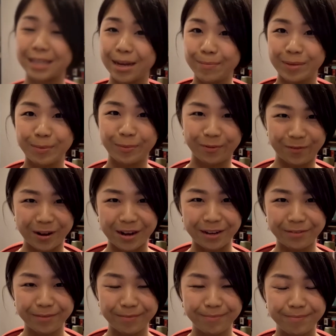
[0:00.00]
number 5,
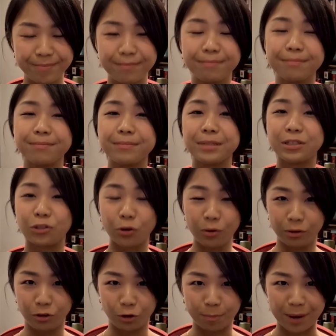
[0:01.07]

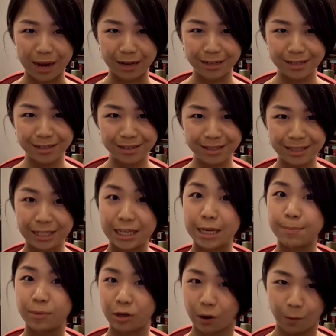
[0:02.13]
don't look back,
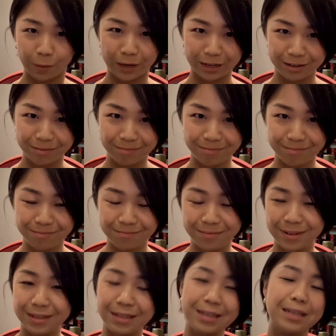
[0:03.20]
keep going.
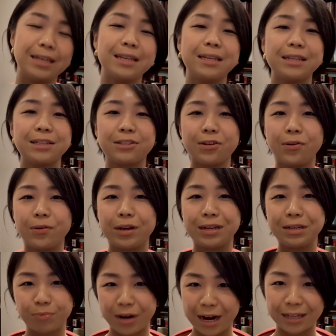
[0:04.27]
So
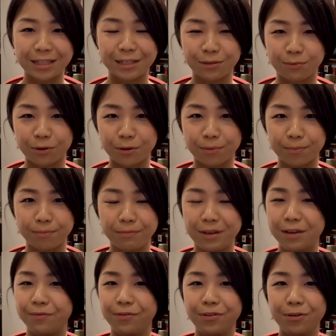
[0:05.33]
in your practice room,
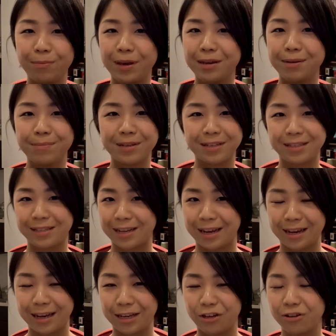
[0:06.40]
if you make a
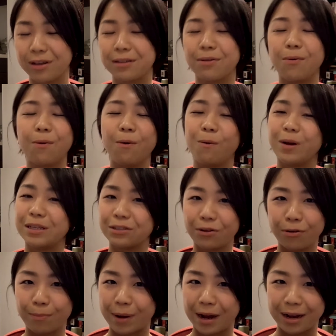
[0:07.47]
mistake, you can always
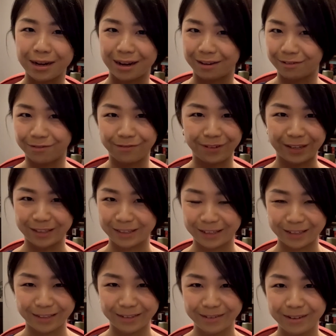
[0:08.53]
go back and fix
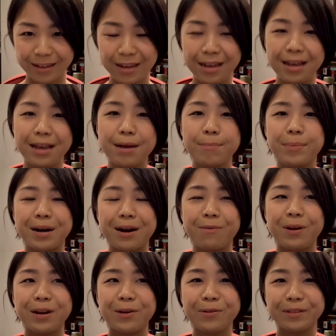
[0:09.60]
it. But
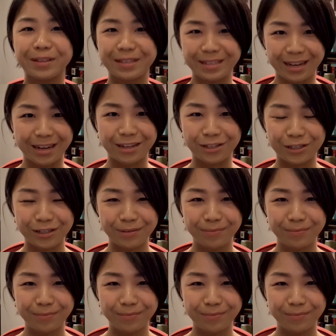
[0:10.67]
when you're on the stage,